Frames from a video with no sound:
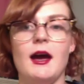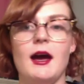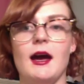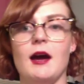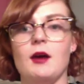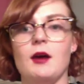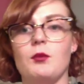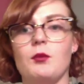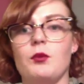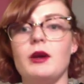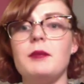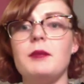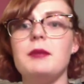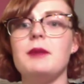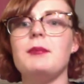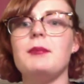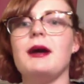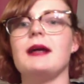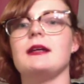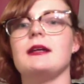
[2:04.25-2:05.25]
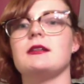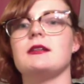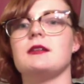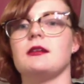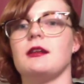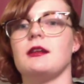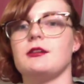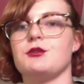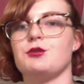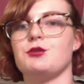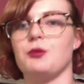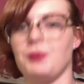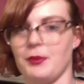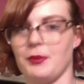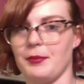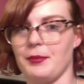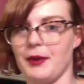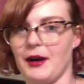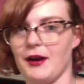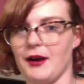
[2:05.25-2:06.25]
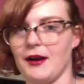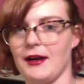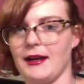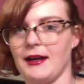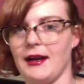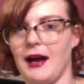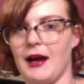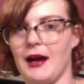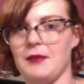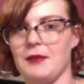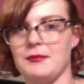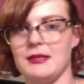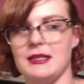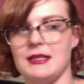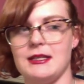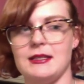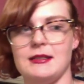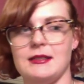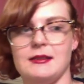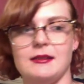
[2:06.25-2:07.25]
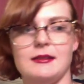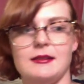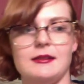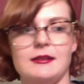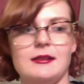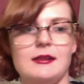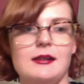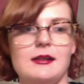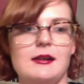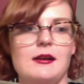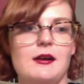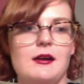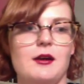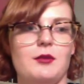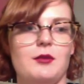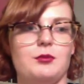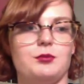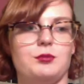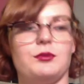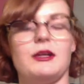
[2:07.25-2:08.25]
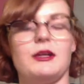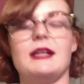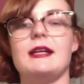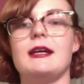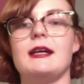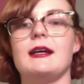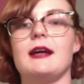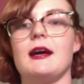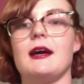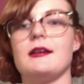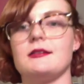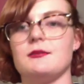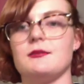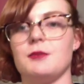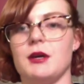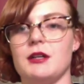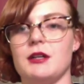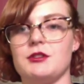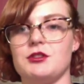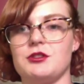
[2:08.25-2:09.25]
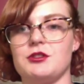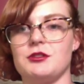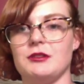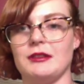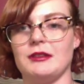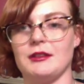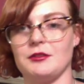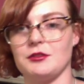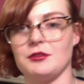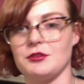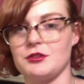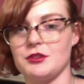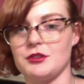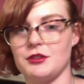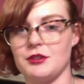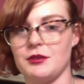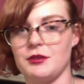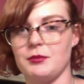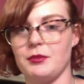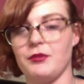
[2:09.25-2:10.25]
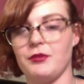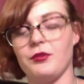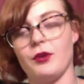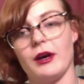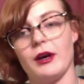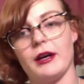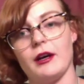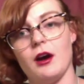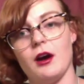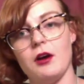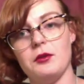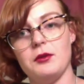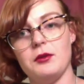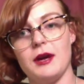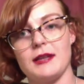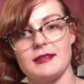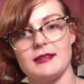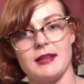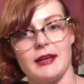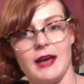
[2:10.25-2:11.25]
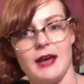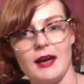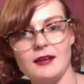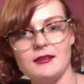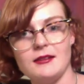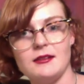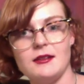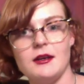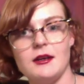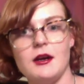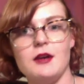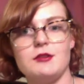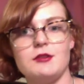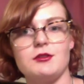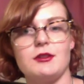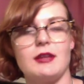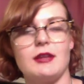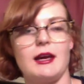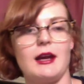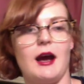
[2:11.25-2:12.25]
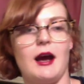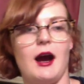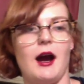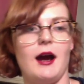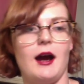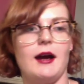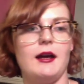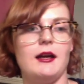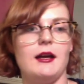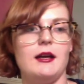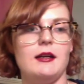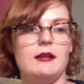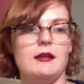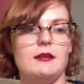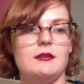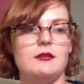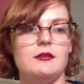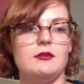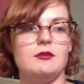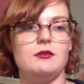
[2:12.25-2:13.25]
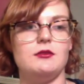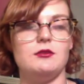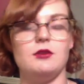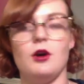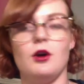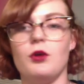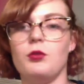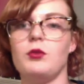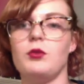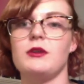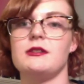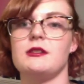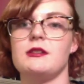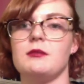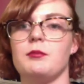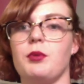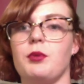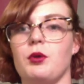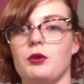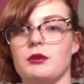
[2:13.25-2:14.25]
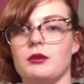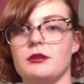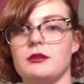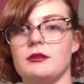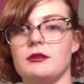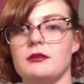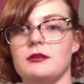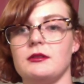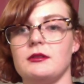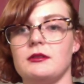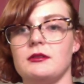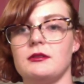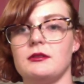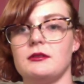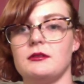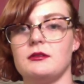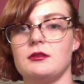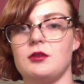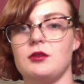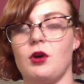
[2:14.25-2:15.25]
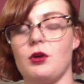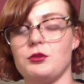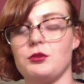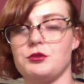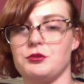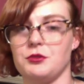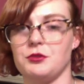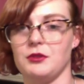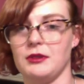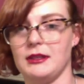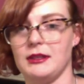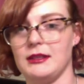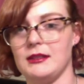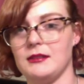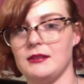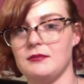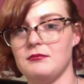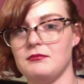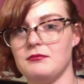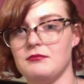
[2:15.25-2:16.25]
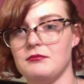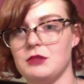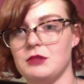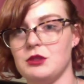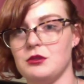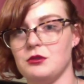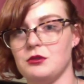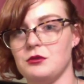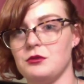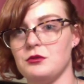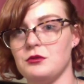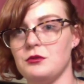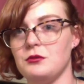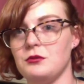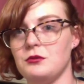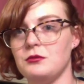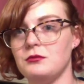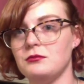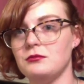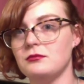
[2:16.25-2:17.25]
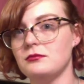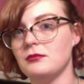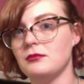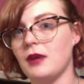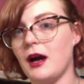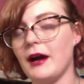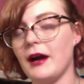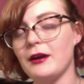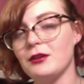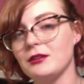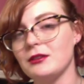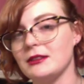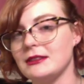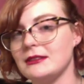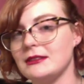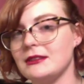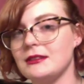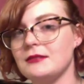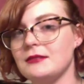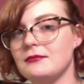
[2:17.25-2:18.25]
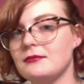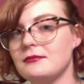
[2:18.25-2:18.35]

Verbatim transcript: And what I mean by intellectual preparing, I mean reading as much literature before I go as I can, so that I know what's important culturally to Ireland.